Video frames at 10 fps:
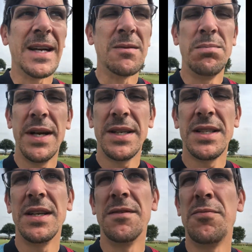
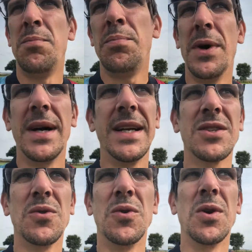competitive, but
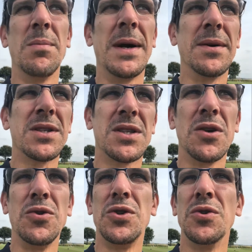it's all about
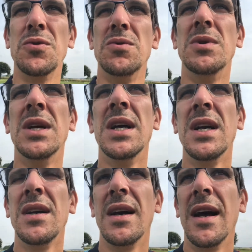social,
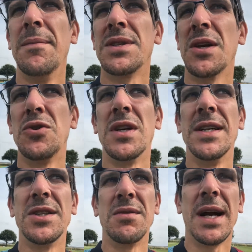um, social
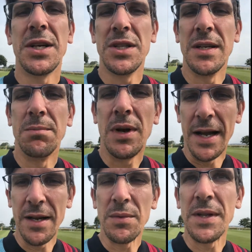interaction and
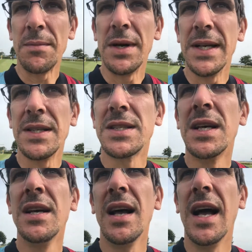playing with their mates.
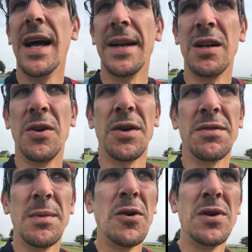Uh, and a lot of
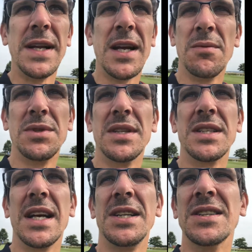them only come to the
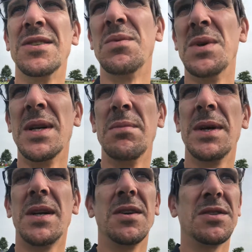sessions really
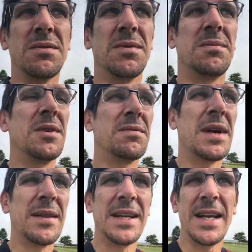because of the
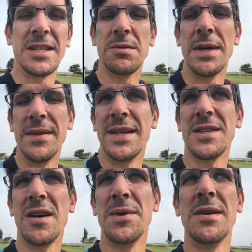fact they get to spend their
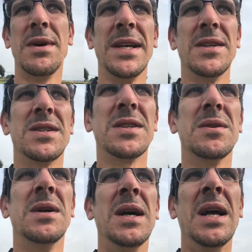time with their mates.
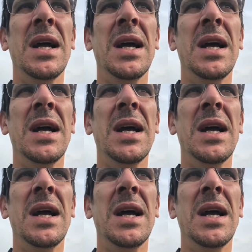So,